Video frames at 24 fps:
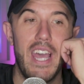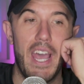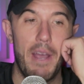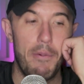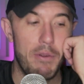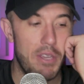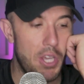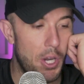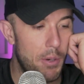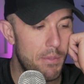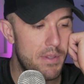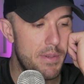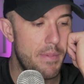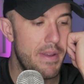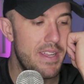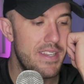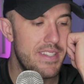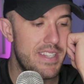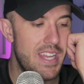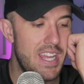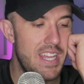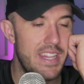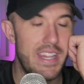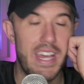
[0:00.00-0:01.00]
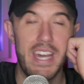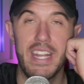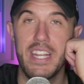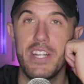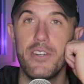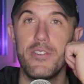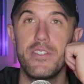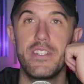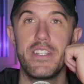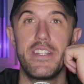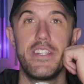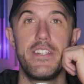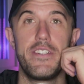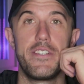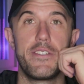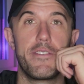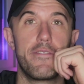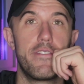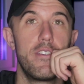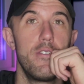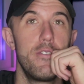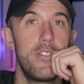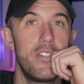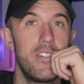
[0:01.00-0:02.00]
And we hope to maintain that here into the
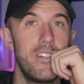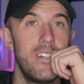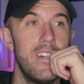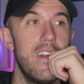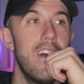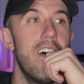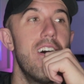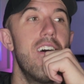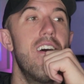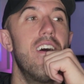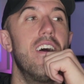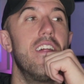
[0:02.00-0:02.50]
near future.